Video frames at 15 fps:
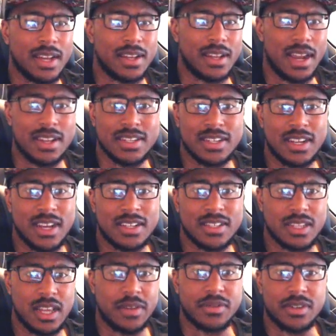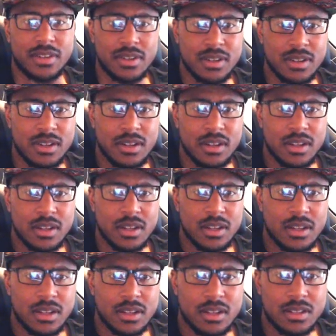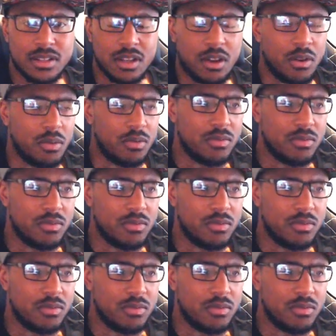1997. So